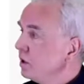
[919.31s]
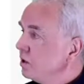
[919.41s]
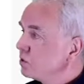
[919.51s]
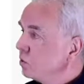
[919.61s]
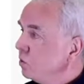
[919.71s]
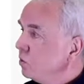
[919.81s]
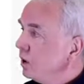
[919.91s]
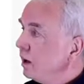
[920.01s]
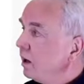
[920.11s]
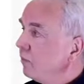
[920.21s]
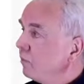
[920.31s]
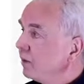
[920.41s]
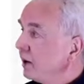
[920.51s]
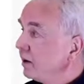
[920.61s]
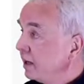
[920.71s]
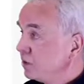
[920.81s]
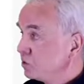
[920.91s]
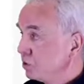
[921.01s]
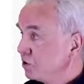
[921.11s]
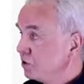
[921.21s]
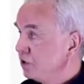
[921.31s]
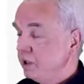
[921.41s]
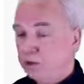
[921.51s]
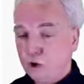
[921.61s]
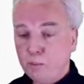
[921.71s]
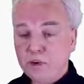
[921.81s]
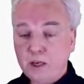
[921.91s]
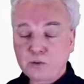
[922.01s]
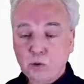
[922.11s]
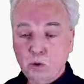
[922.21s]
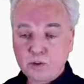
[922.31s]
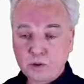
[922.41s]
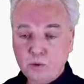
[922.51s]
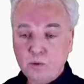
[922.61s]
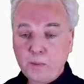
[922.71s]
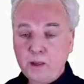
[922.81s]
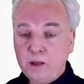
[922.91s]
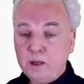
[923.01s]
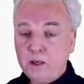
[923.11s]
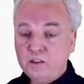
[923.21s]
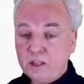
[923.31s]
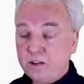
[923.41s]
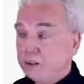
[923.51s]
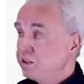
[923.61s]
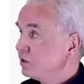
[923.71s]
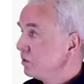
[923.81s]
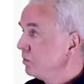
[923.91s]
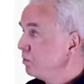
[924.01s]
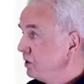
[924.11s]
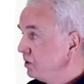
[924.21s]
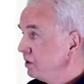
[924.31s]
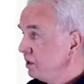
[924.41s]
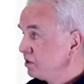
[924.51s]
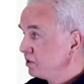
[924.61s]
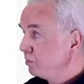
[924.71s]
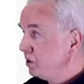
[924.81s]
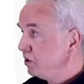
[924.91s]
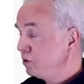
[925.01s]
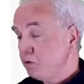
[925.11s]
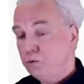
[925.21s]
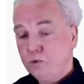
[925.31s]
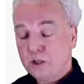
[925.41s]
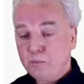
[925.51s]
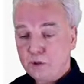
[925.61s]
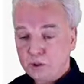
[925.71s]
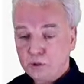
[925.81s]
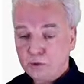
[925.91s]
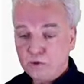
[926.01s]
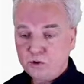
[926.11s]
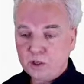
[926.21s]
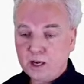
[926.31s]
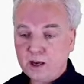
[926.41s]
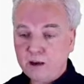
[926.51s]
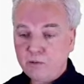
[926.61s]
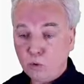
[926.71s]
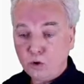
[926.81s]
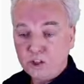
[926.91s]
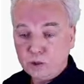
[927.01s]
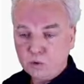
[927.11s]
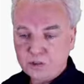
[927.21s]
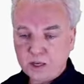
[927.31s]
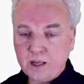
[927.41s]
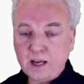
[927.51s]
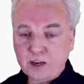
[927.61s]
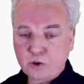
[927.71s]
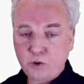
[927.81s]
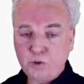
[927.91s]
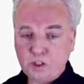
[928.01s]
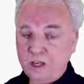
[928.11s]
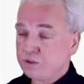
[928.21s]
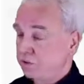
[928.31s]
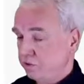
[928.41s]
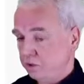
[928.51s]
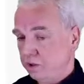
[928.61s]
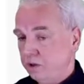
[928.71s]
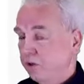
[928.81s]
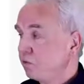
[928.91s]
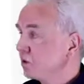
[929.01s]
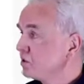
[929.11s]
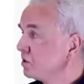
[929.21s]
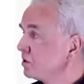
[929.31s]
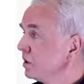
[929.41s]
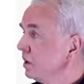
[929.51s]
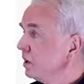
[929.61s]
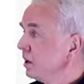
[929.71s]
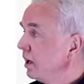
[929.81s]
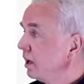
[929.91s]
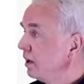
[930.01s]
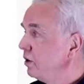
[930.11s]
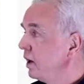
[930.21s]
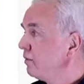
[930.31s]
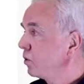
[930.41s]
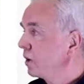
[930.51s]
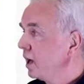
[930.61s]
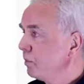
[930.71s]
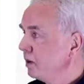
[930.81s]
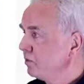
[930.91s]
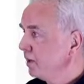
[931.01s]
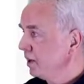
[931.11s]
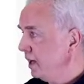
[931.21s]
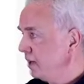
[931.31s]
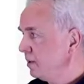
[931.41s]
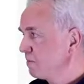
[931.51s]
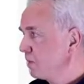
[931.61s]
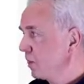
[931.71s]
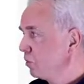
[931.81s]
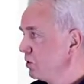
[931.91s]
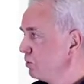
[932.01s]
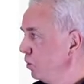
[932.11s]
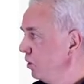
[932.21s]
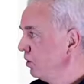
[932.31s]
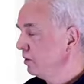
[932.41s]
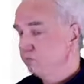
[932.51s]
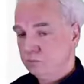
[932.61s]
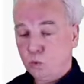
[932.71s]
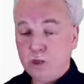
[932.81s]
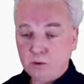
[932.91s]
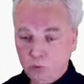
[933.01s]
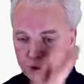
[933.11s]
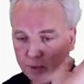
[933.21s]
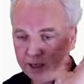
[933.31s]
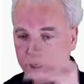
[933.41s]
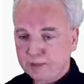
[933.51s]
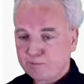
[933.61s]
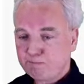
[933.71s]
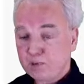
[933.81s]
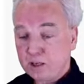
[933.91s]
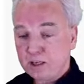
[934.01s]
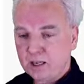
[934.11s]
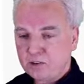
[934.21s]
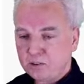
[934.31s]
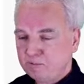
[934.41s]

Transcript: So, um, and that is what you see in the command as also, is that this bit, this bit 2 can be used uh, for equals and hash code tests, uh, for instance. And then you have a Rembrandt van Rijn, who is born well, way back and dead.